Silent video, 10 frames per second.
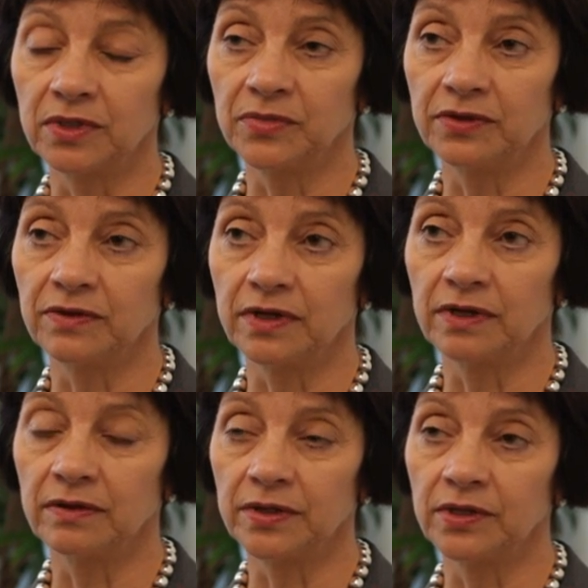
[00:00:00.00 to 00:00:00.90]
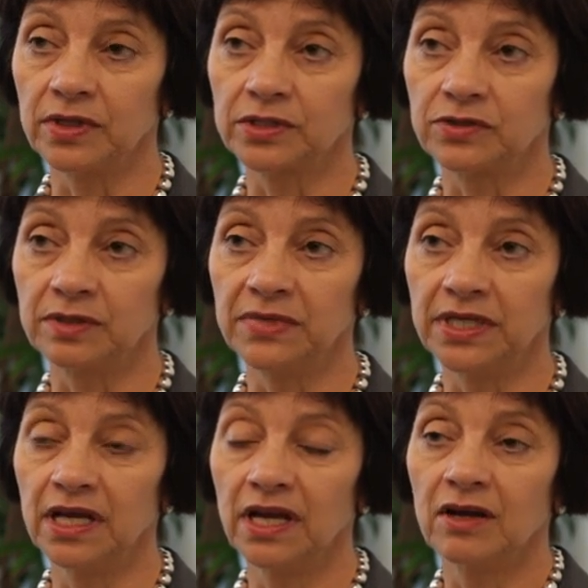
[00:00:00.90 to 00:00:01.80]
can be uh, you know,
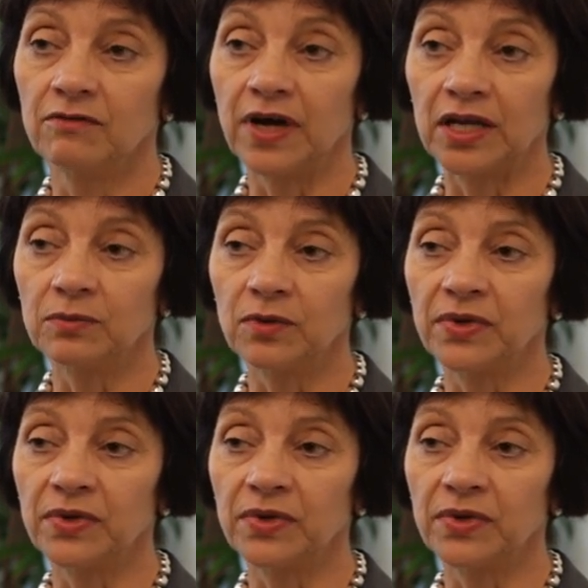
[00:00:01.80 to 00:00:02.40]
extremely valuable.